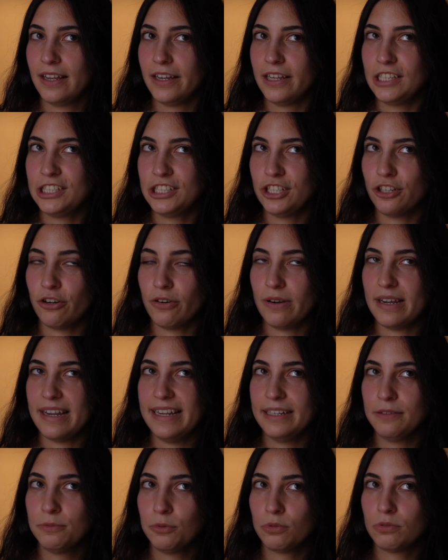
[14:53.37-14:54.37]
so
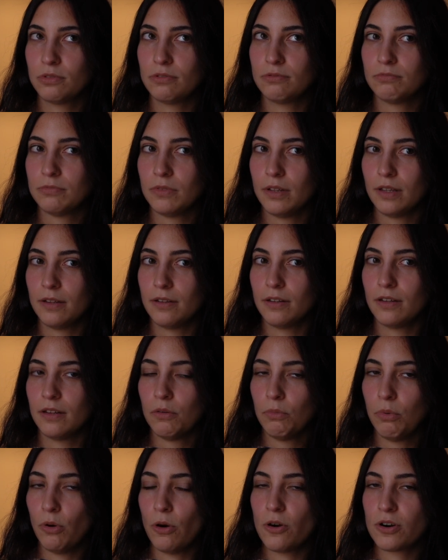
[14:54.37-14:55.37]
it would
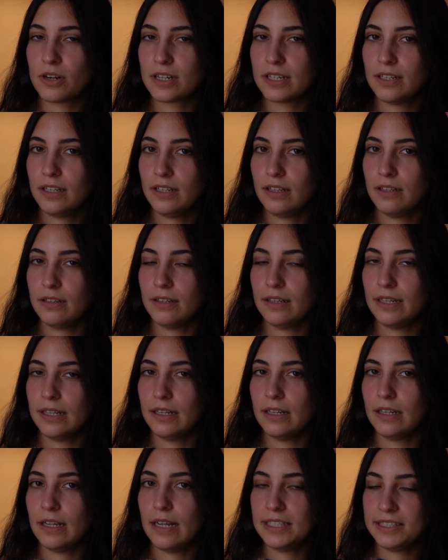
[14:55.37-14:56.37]
work
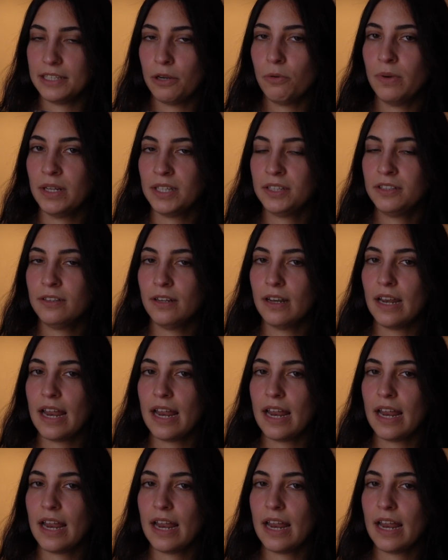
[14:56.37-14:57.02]
as I wanted.